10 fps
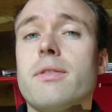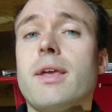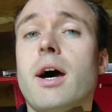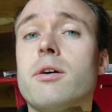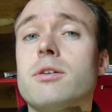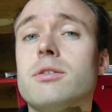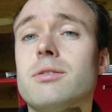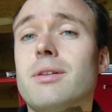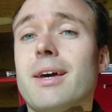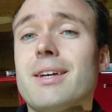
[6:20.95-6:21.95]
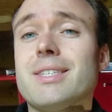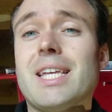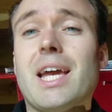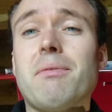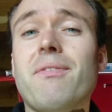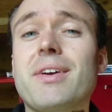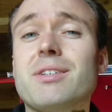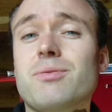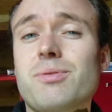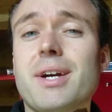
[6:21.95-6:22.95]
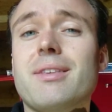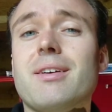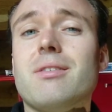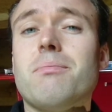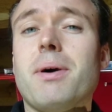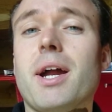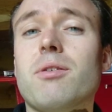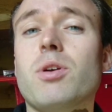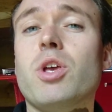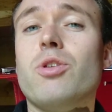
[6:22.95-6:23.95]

now, because like I said, everything is right next to the battery.